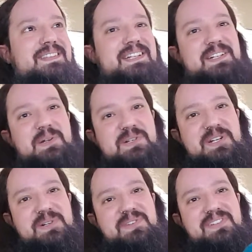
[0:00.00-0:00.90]
Like no
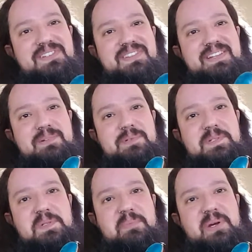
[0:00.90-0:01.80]
joke, this thing
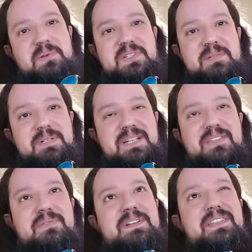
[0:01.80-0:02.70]
was supposed to be
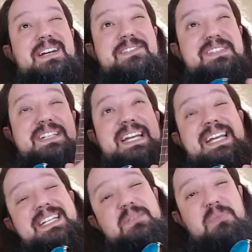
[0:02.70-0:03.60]

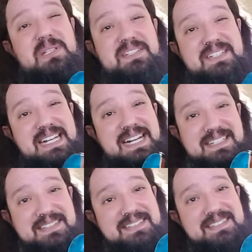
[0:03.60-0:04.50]
$3,008 plus
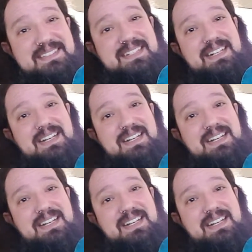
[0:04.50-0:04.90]
taxes.